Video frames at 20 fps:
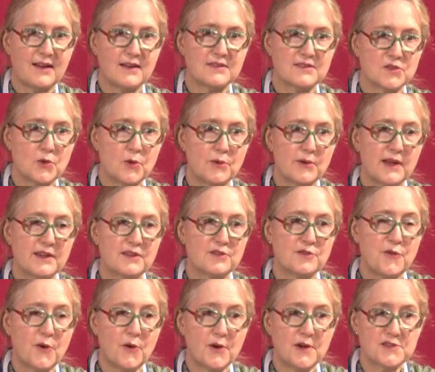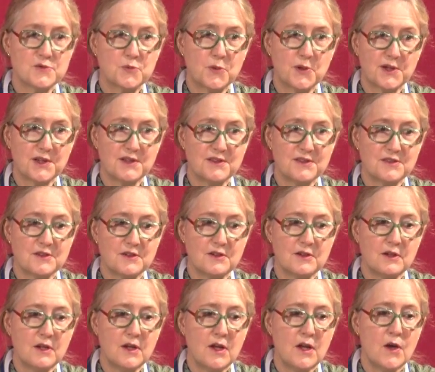So as far as we're
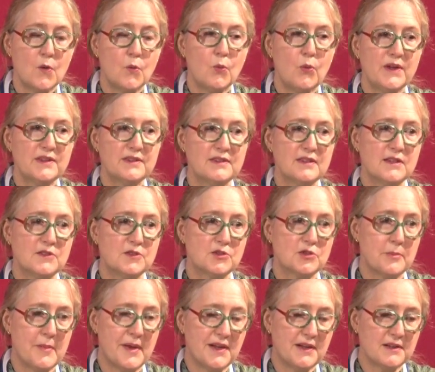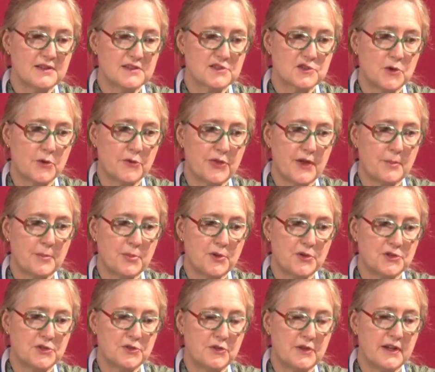concerned, we see tremendous growth
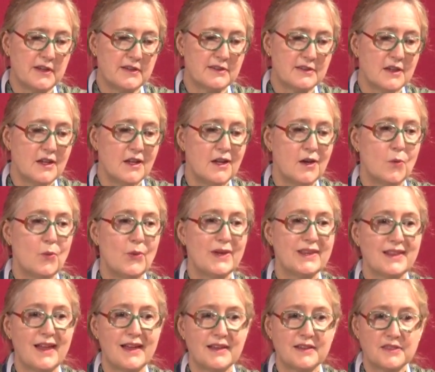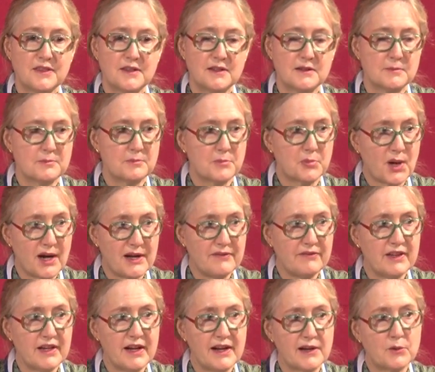opportunities. We like the
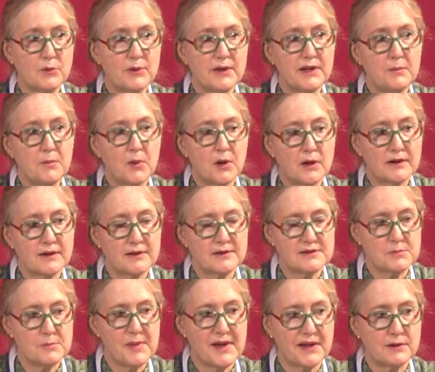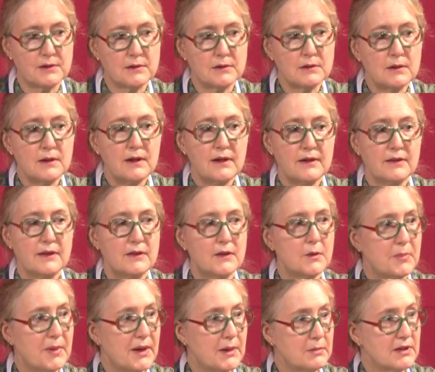private equity markets better than the
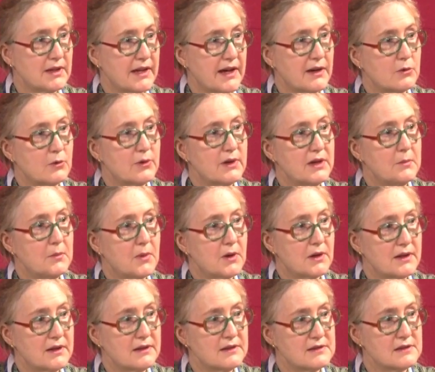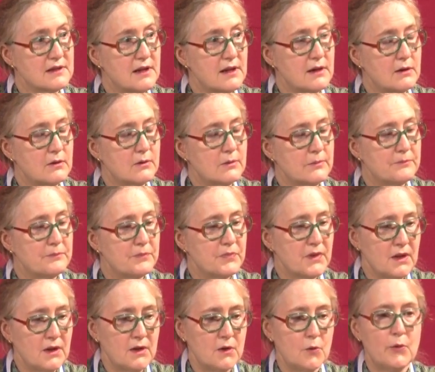public equity markets now.
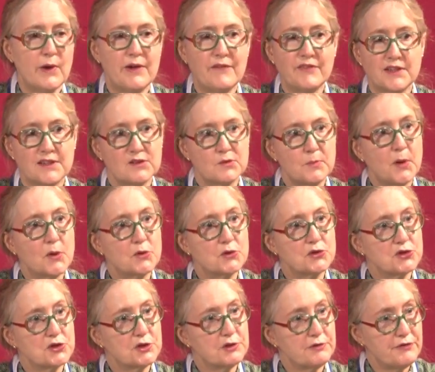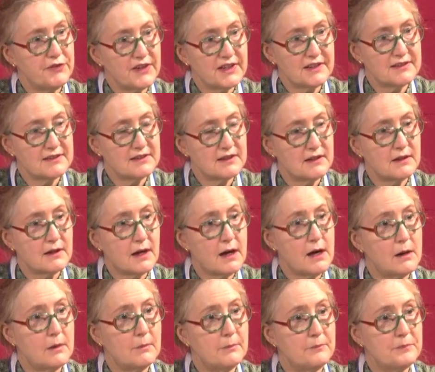We have exposure to fixed
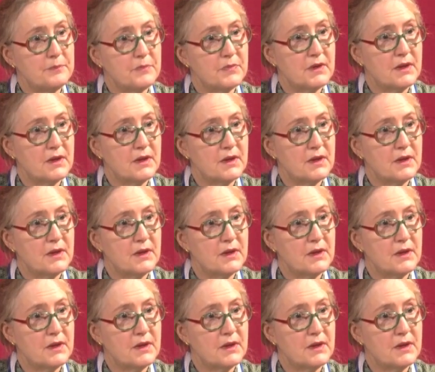income.